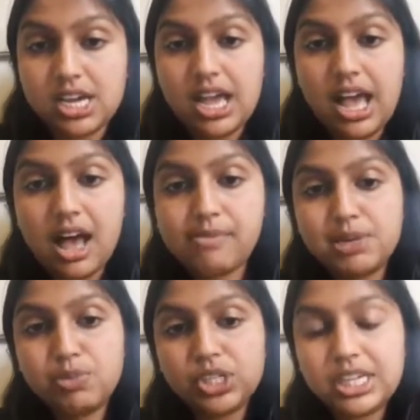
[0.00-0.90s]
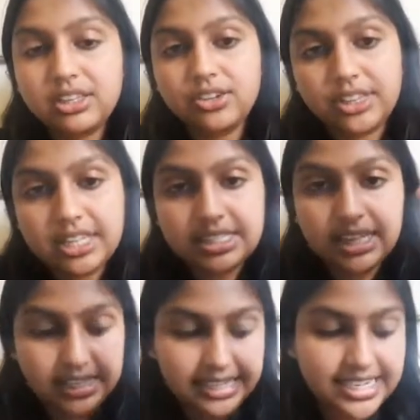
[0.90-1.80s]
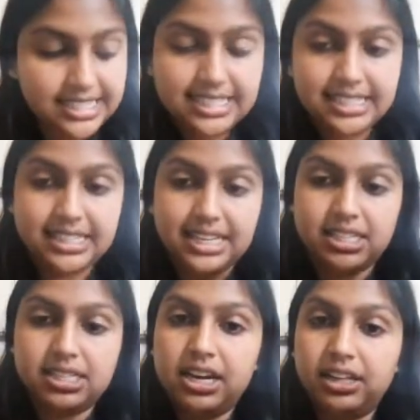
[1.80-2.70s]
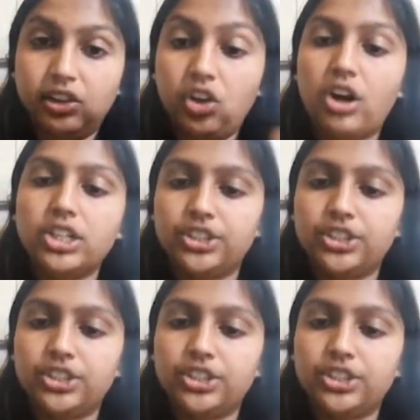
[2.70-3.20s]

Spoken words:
In particular, this distance gets larger as